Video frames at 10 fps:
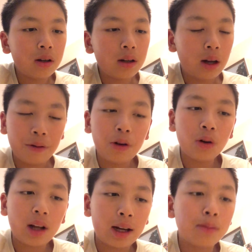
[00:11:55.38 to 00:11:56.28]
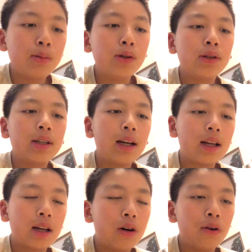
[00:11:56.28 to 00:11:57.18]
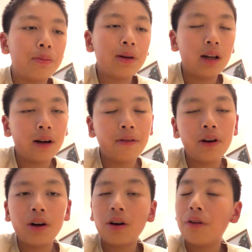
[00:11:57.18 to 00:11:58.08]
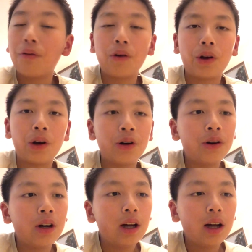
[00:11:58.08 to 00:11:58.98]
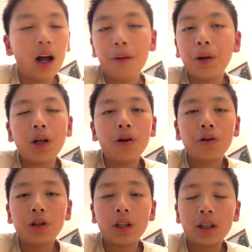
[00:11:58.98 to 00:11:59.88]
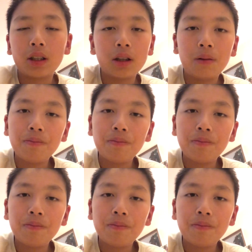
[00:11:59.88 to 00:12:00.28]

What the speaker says: if you like music, it will be very good for you. I mean, you'll just